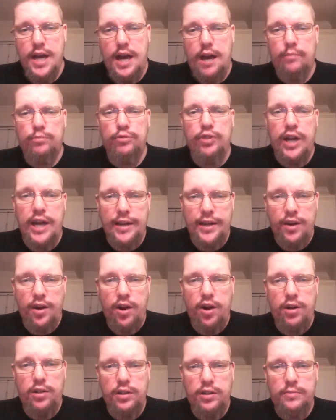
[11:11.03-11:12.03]
I'm dragging
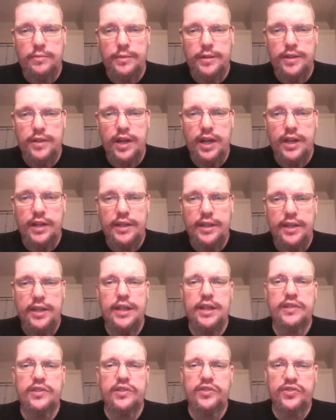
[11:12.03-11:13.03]
on a little bit tonight.
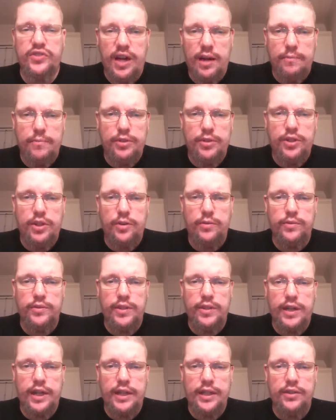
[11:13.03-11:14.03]
It's a somber tone
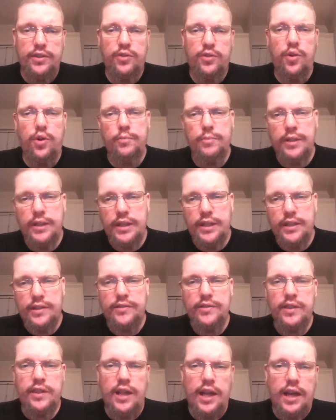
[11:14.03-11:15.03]
tonight. Normally,
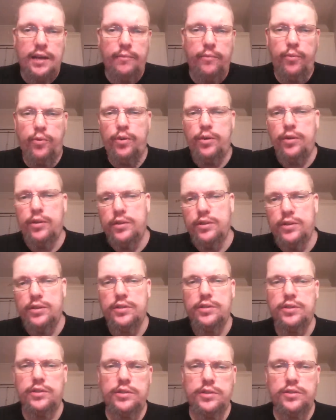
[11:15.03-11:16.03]
it's a lot more
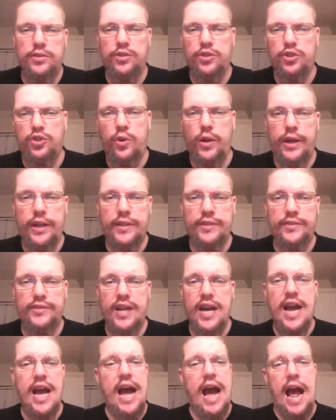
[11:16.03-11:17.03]
joyous.